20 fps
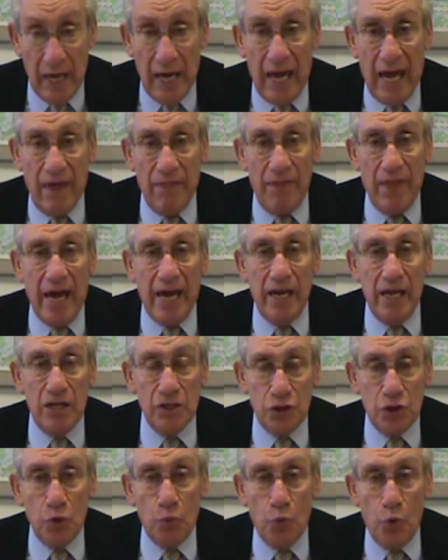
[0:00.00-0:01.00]
and that
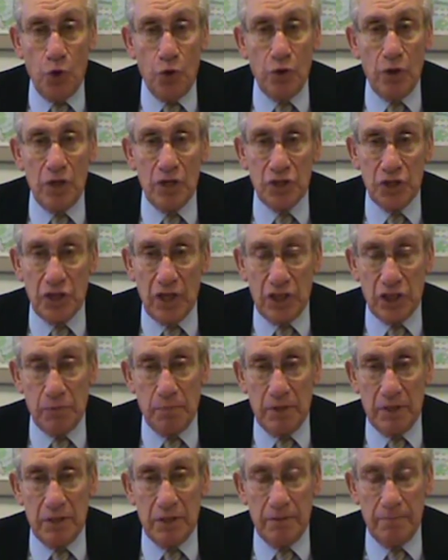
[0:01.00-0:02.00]
is the word
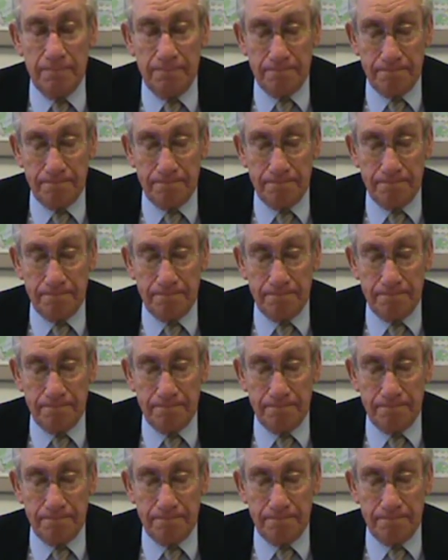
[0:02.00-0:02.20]
assessment.